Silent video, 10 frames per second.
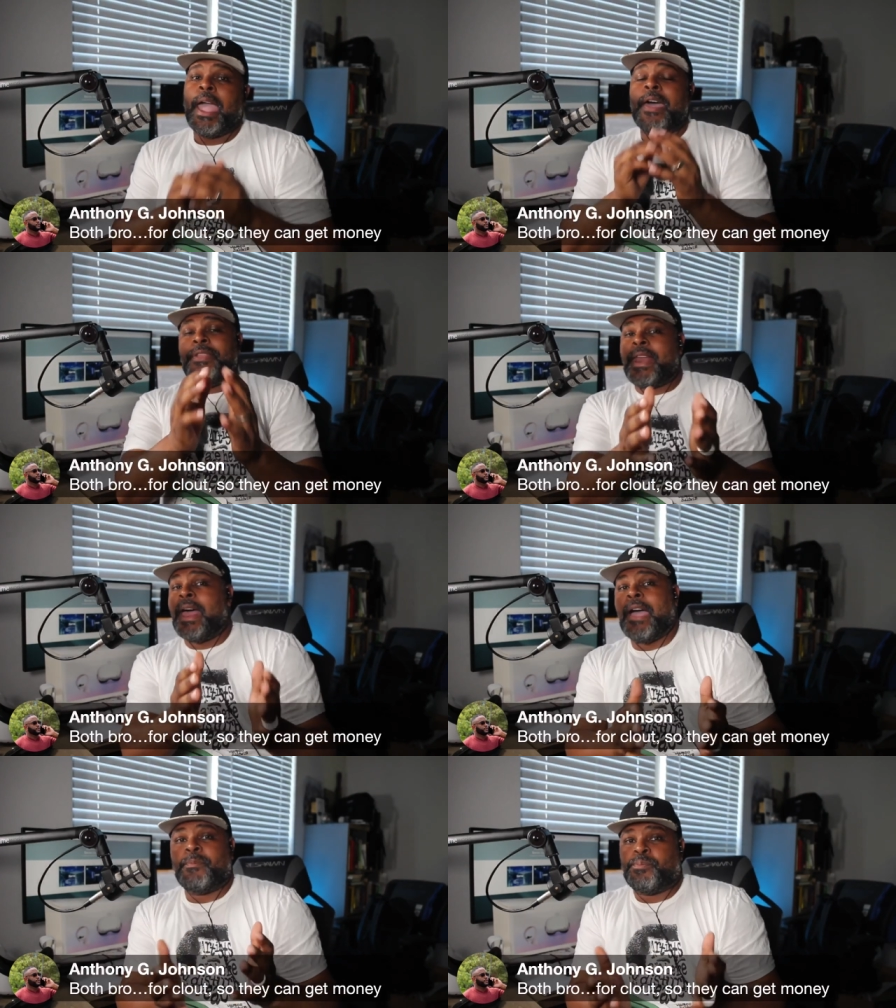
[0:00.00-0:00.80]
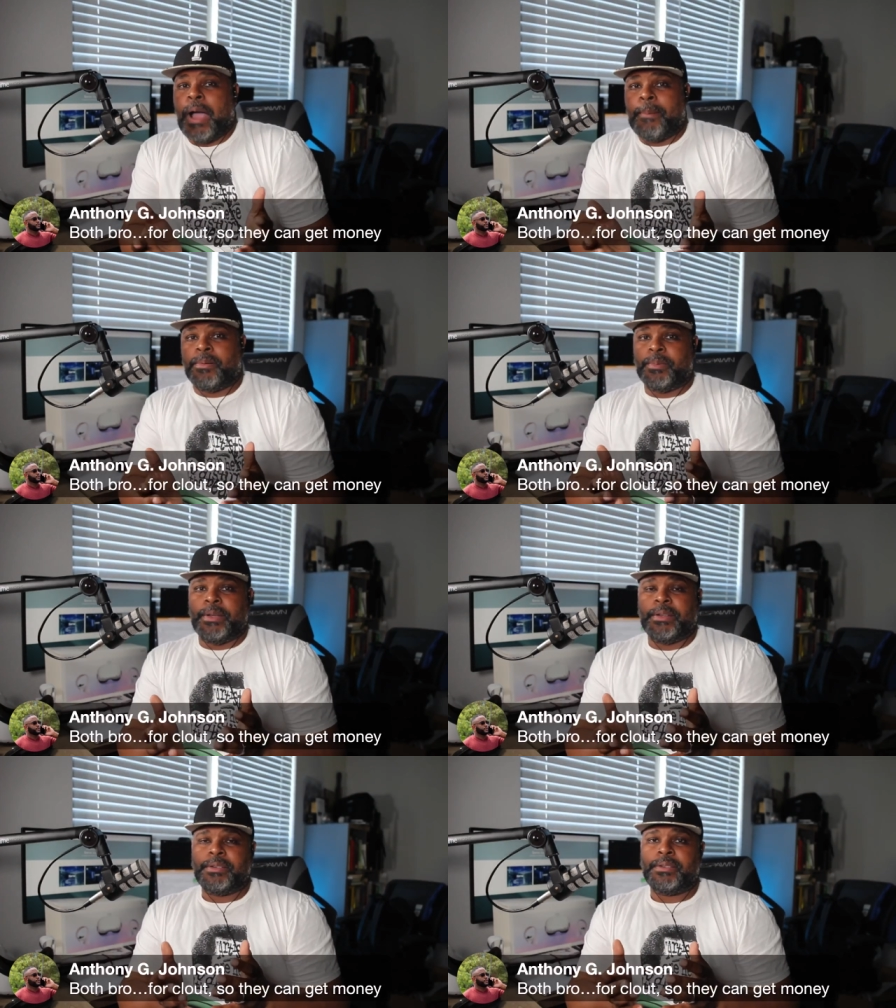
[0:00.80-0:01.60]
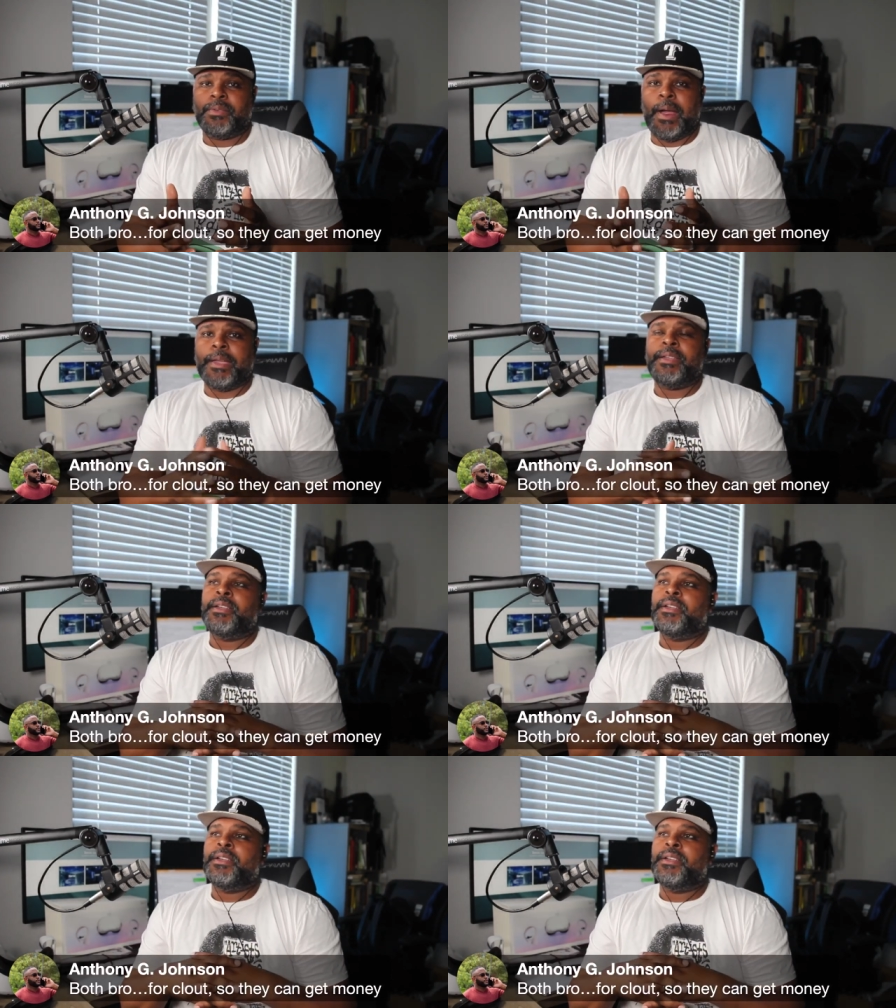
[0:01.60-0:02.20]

And that I have a problem with, right?